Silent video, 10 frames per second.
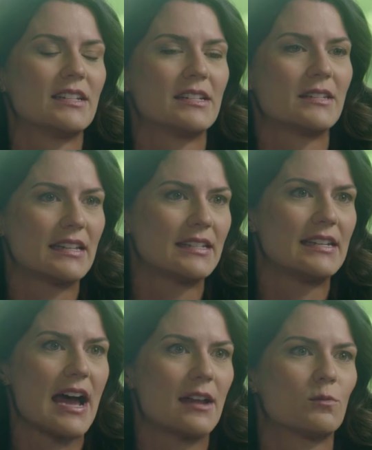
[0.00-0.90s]
to assist
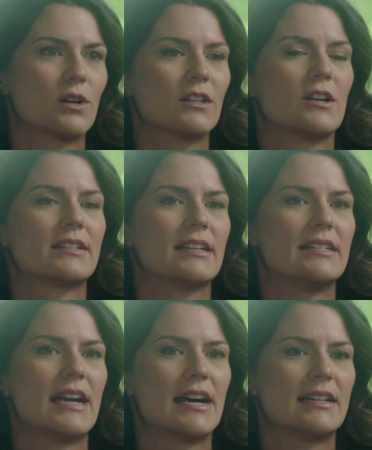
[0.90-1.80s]
Dad and work alongside
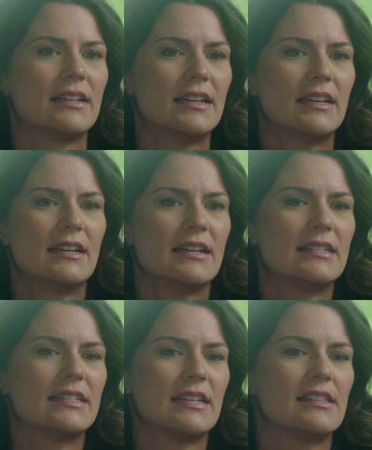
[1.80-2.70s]
Dad, and
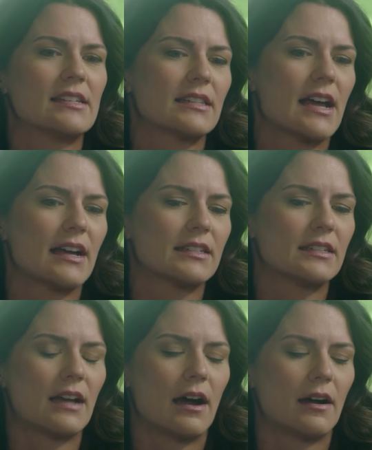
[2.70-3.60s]
to see this last